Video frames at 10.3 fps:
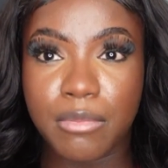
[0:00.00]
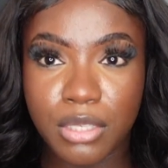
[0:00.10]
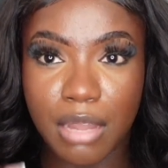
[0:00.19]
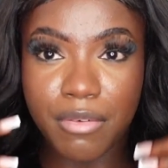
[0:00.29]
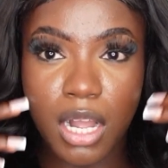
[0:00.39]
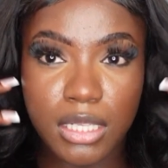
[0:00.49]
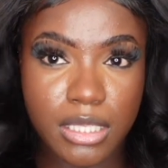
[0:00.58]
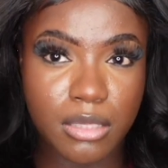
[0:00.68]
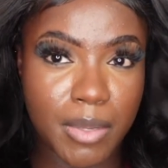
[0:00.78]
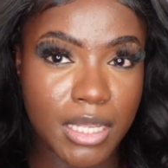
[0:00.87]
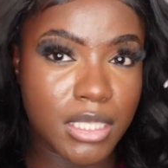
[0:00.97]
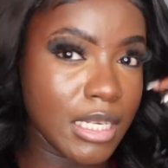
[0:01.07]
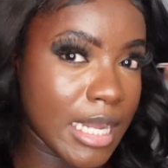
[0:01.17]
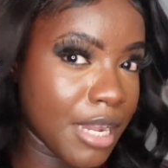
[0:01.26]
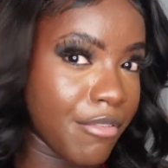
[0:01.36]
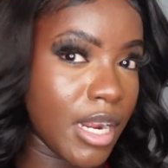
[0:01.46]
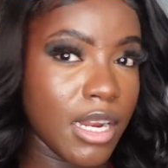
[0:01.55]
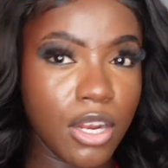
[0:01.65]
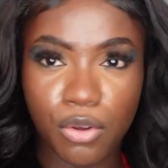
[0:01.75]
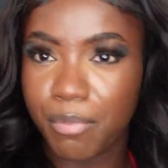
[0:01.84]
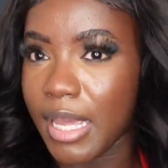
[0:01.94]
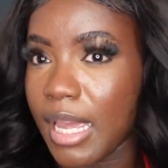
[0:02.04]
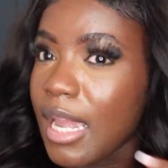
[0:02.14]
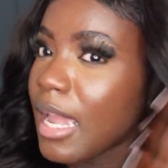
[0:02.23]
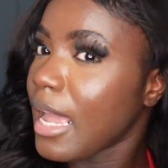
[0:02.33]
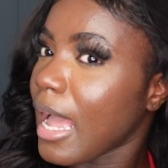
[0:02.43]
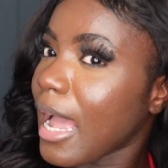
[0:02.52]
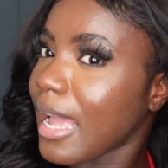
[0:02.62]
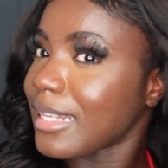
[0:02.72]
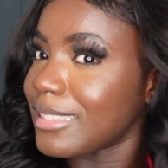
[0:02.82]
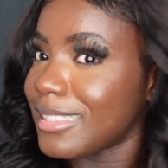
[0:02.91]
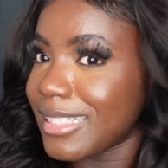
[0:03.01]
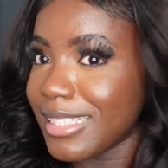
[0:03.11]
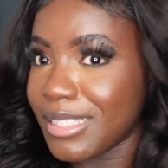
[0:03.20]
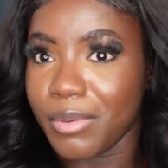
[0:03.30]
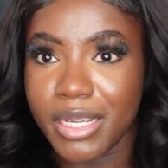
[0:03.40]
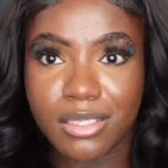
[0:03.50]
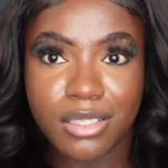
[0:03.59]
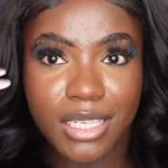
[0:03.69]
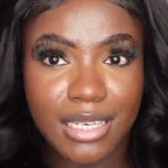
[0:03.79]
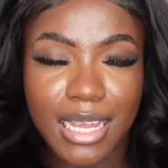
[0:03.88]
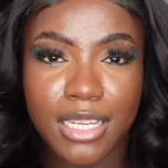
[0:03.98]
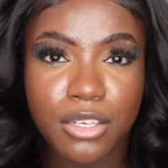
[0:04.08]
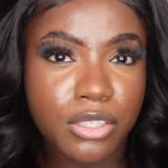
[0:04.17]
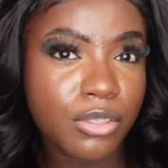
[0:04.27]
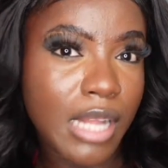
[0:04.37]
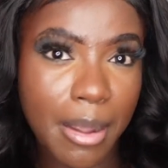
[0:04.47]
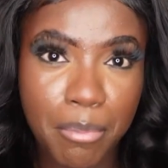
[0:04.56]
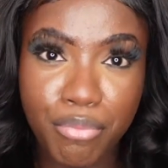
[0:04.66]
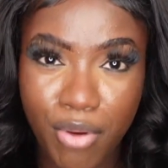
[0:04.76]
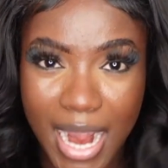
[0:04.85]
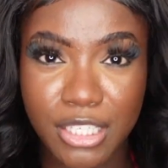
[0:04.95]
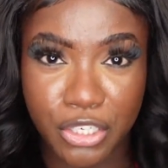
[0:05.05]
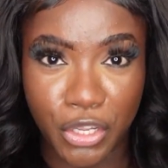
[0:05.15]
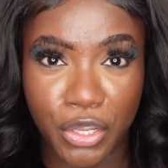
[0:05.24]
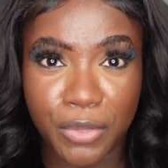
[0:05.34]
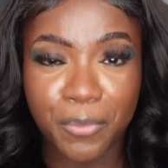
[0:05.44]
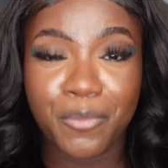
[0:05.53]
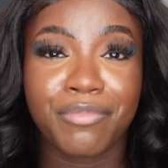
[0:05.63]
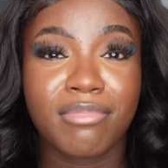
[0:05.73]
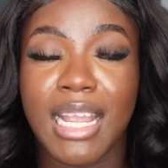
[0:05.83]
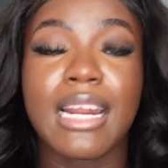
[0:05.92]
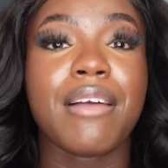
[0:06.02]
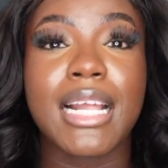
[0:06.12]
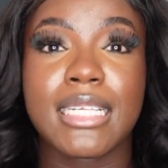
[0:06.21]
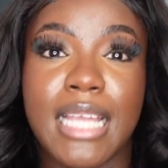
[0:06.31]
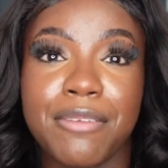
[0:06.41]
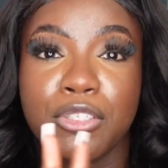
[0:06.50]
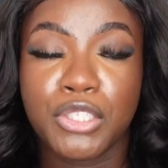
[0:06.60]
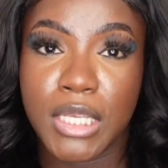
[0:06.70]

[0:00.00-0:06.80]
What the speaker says: So I've cut this bit to layer it a little bit, and this is what it's looking like. It looks like brand new, and I've had this hair for 2